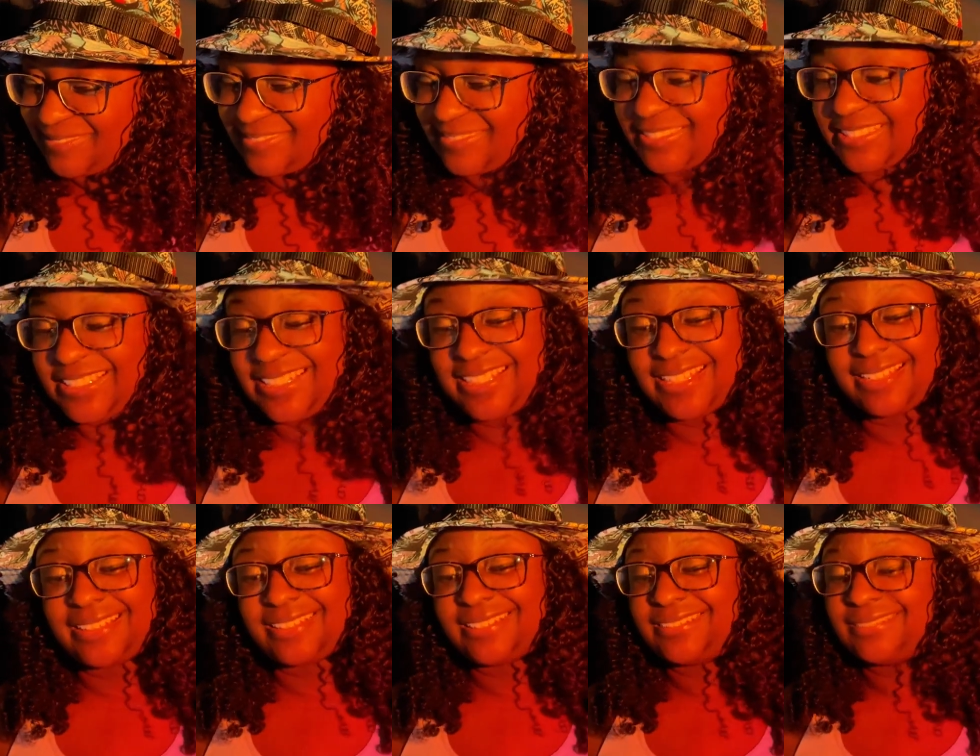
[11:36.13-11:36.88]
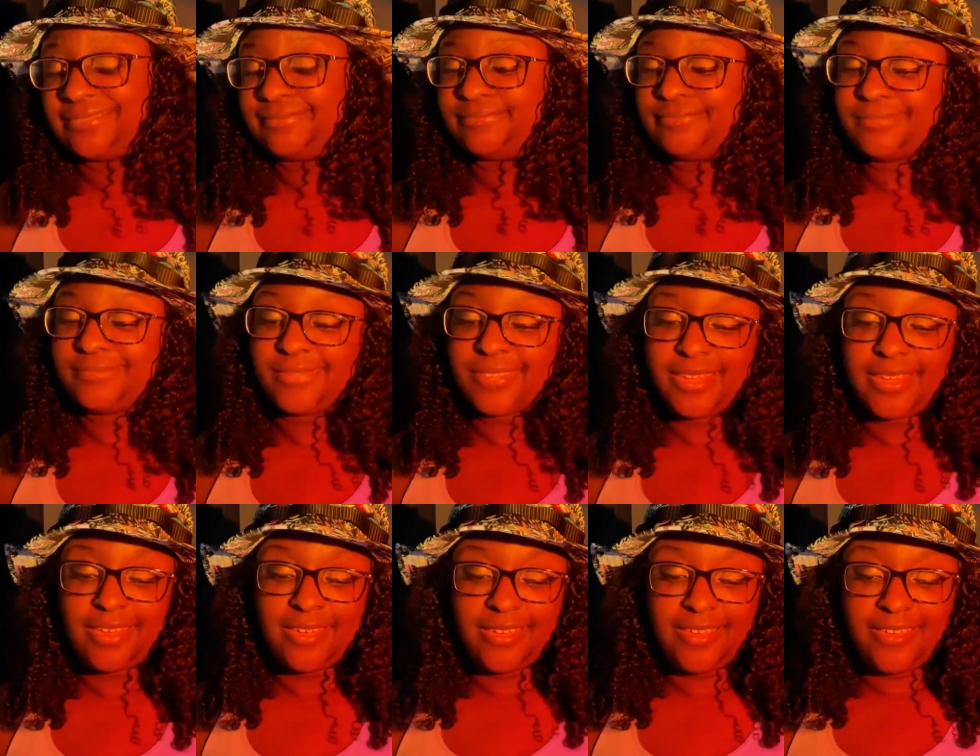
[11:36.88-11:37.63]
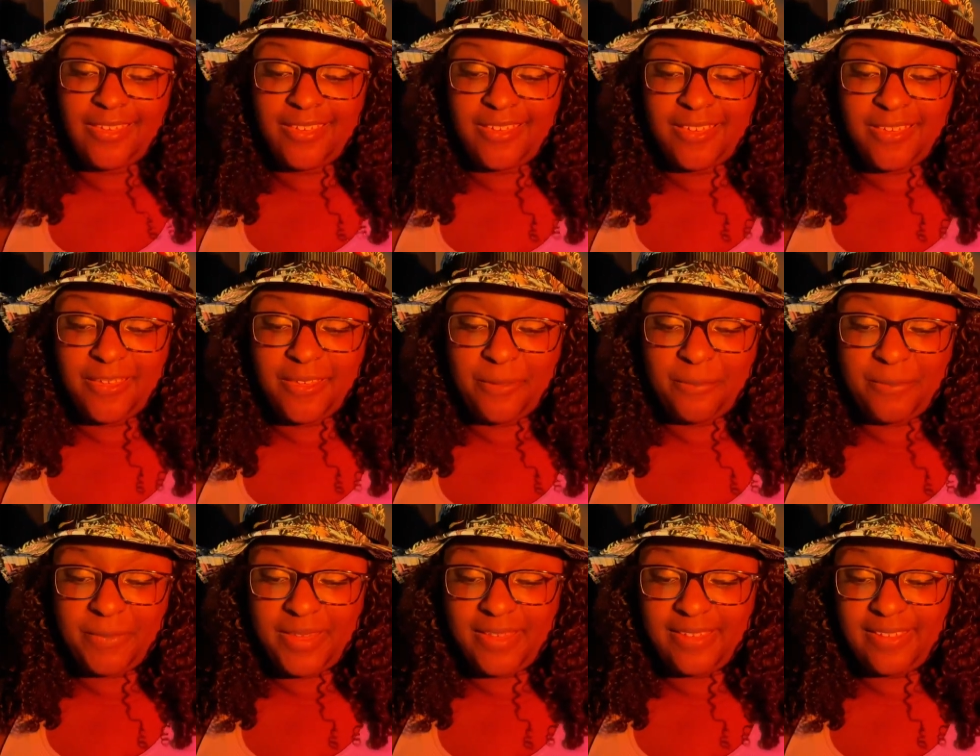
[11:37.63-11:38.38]
Yeah.
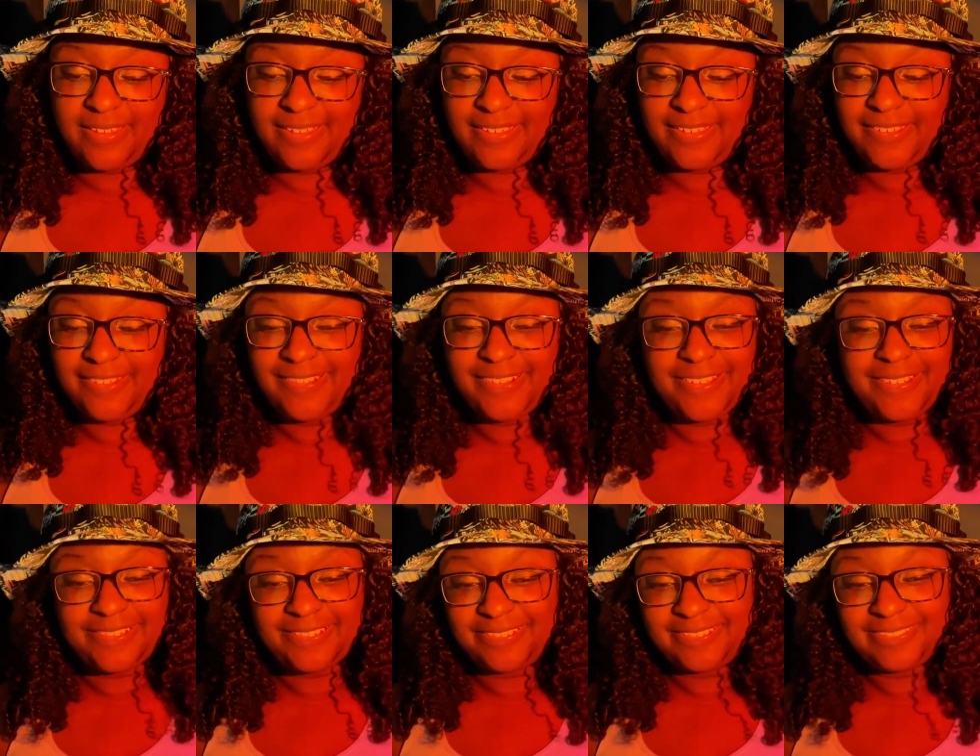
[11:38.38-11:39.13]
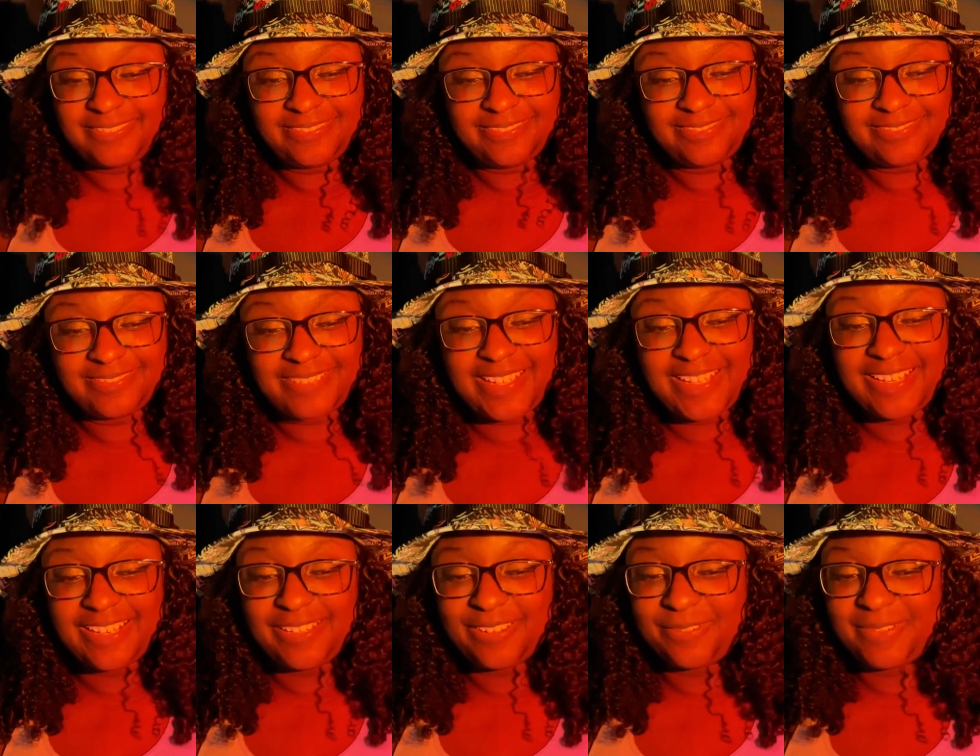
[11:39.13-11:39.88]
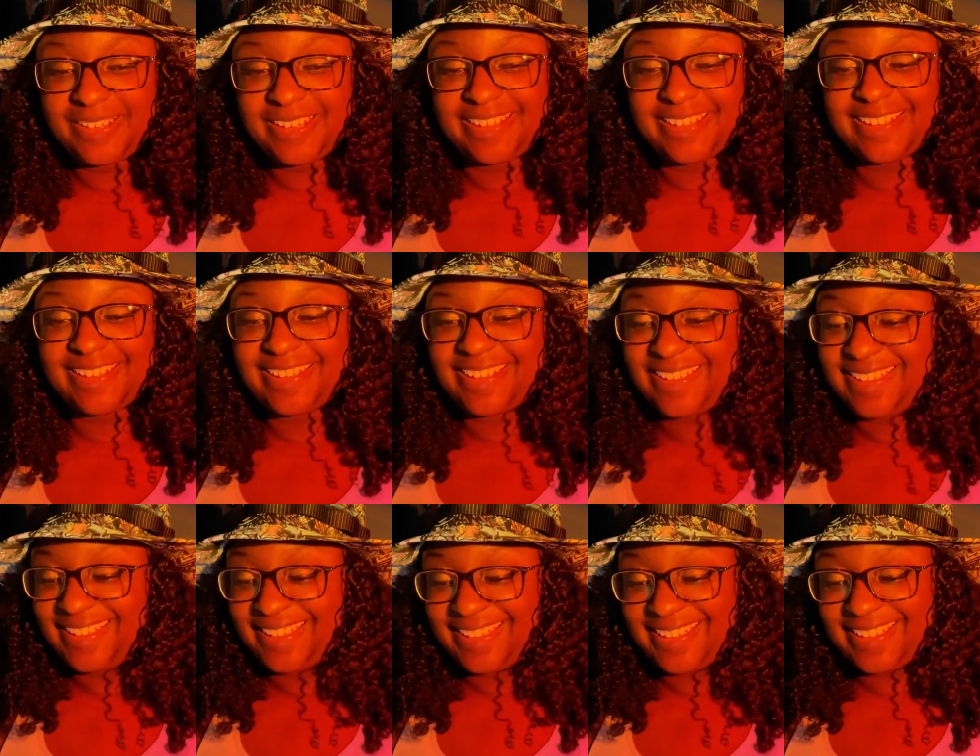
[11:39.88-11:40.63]
But you know, it is what it
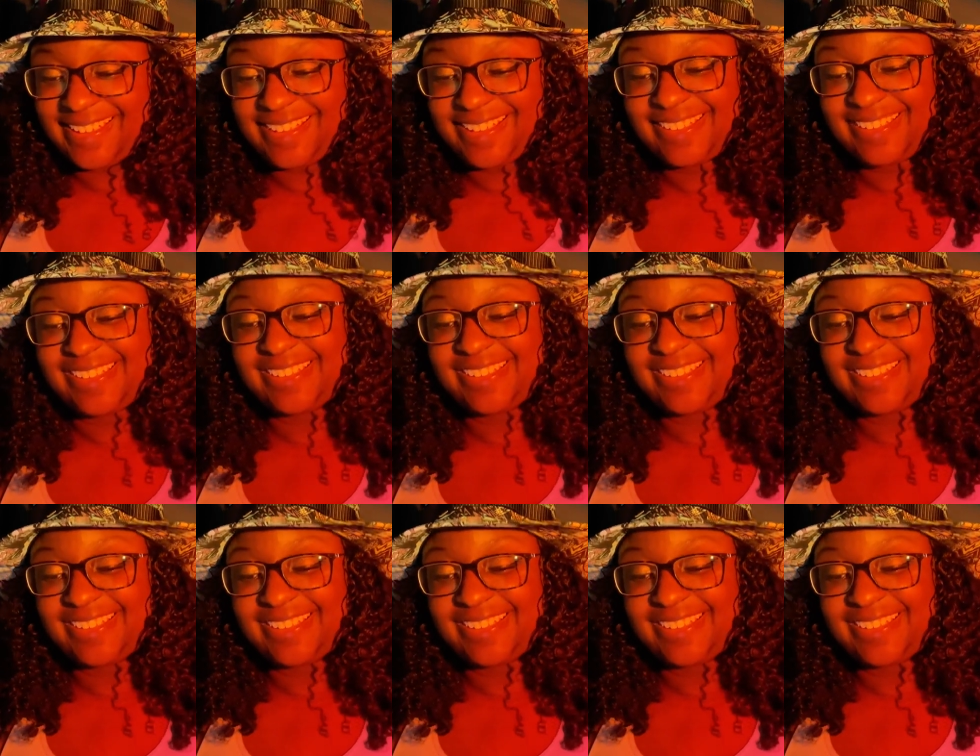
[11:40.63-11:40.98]
is.